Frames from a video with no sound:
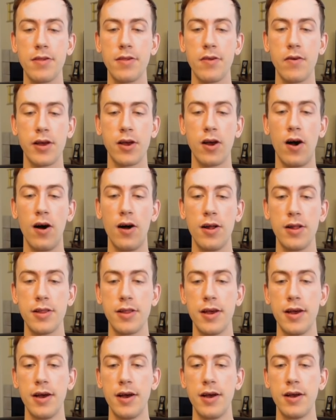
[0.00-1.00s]
so I
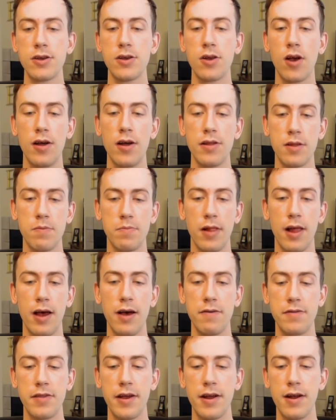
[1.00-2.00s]
called the
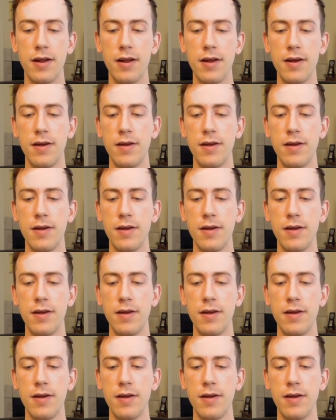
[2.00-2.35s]
bluff there.